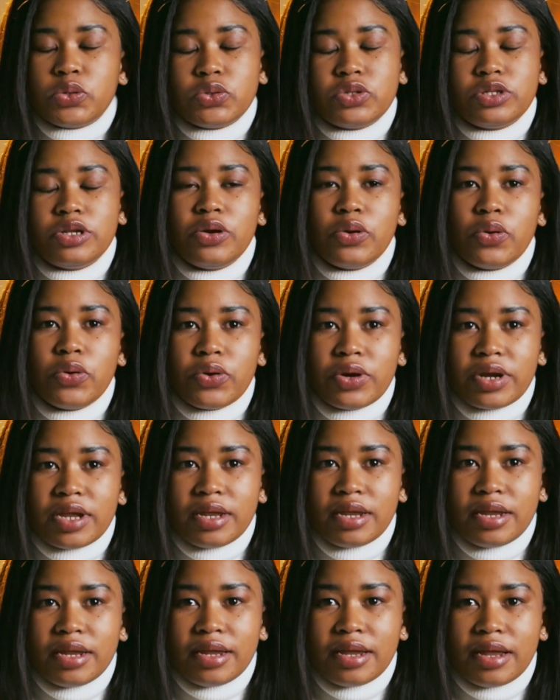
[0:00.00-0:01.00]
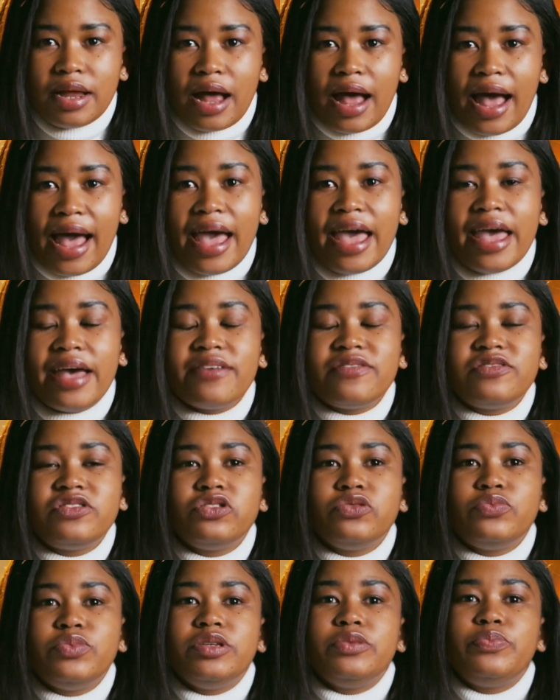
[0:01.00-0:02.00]
Rutelore I have
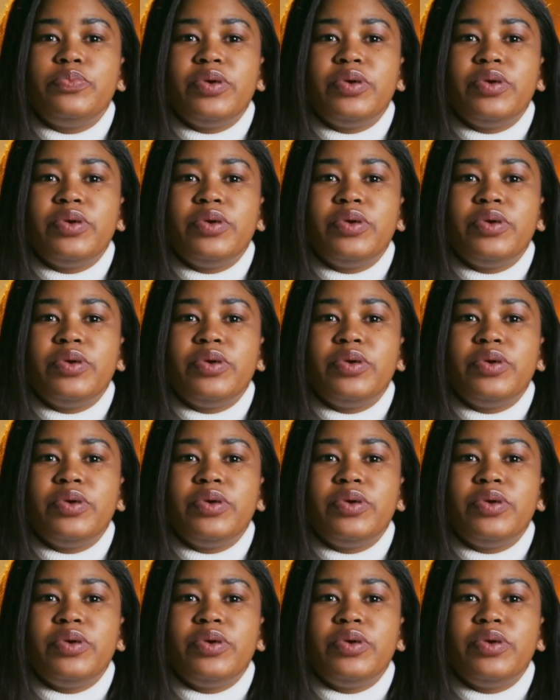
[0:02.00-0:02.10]
to be